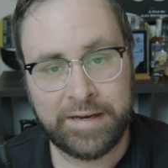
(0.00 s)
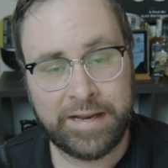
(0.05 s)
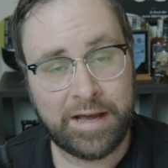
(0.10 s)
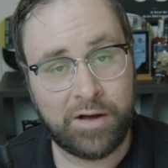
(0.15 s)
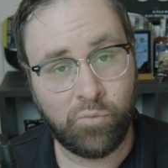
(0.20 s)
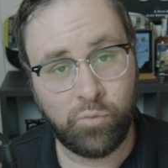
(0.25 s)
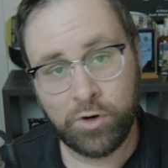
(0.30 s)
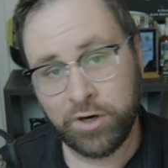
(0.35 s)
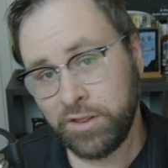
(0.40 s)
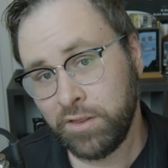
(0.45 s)
Now,
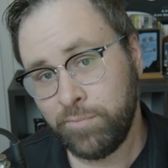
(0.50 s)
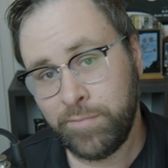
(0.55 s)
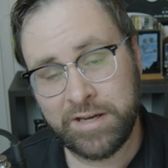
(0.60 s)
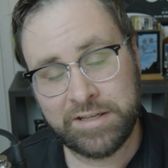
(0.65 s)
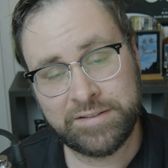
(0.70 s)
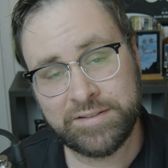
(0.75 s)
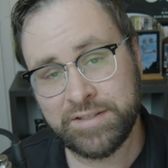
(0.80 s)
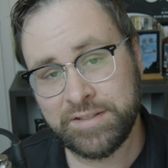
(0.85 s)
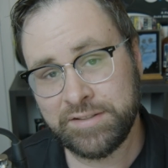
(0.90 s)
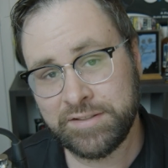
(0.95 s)
one of the
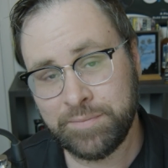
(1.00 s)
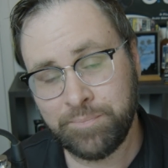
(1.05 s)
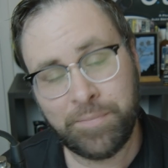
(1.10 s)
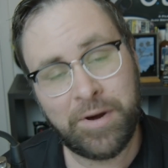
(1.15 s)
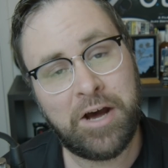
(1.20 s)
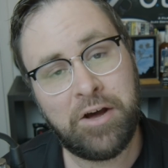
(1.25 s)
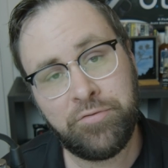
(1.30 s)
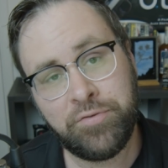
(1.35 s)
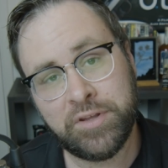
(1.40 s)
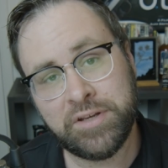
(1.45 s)
best things
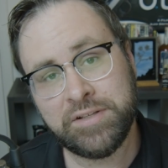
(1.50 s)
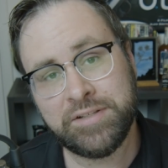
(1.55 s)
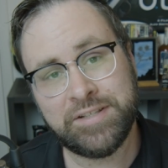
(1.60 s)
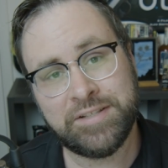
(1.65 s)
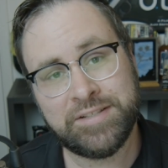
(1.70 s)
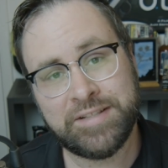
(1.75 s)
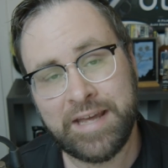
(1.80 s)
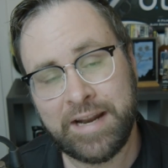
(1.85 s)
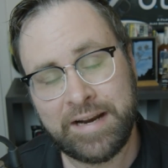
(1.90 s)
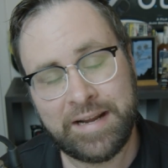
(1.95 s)
about this
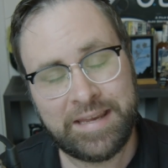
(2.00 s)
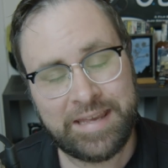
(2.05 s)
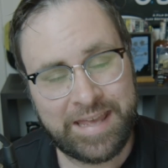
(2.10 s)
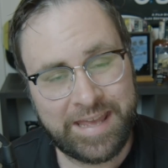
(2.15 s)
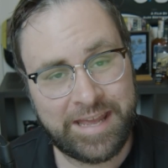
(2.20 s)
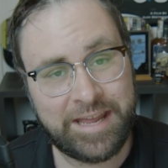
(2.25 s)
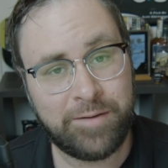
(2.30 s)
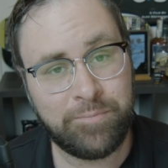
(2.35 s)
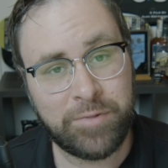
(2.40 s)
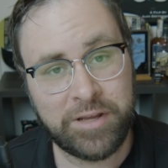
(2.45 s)
is that it
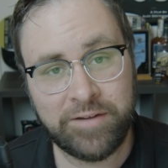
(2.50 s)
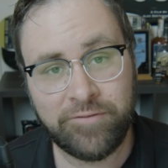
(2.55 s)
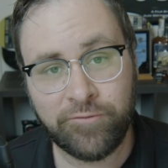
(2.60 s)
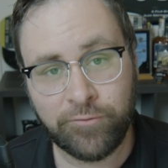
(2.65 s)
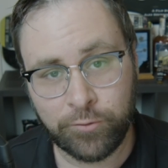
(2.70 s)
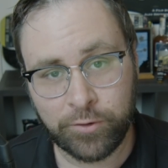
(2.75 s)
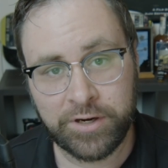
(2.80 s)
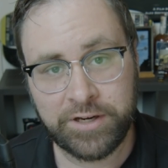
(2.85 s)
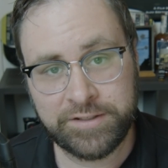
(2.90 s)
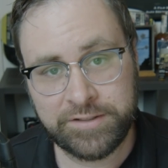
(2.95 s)
can be
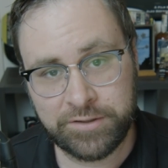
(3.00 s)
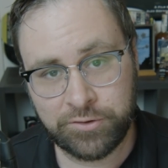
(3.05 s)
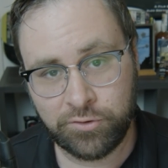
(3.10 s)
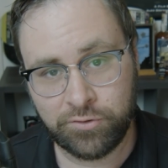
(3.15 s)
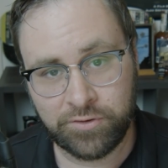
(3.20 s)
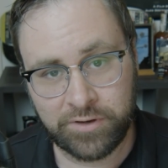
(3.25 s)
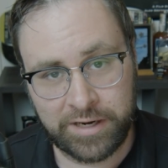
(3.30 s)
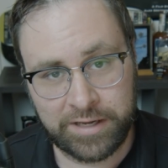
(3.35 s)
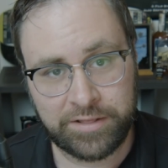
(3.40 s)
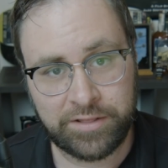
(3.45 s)
free to
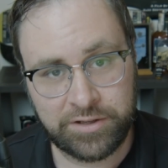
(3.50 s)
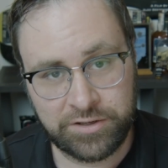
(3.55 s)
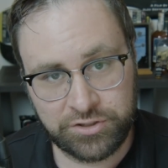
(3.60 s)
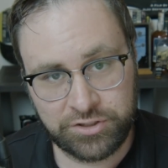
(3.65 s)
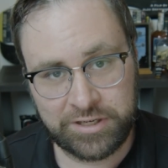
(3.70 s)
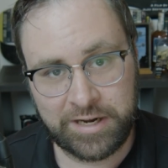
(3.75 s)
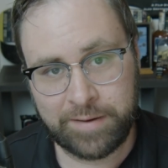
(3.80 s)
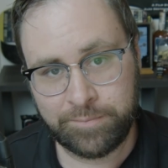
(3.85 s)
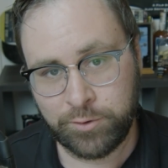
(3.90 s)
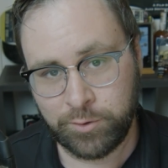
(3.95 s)
create these
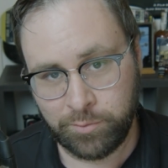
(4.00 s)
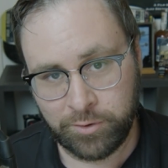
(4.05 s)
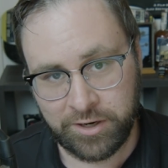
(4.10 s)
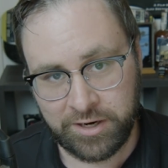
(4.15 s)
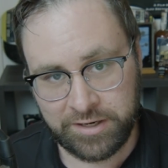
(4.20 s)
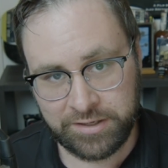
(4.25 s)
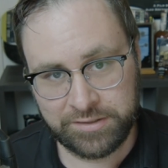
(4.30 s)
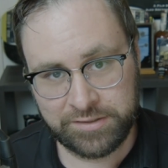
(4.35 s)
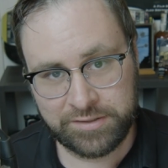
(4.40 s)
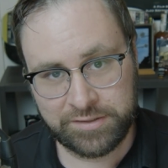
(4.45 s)
chapter
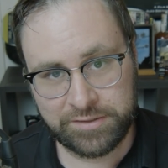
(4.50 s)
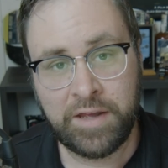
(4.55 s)
breaks.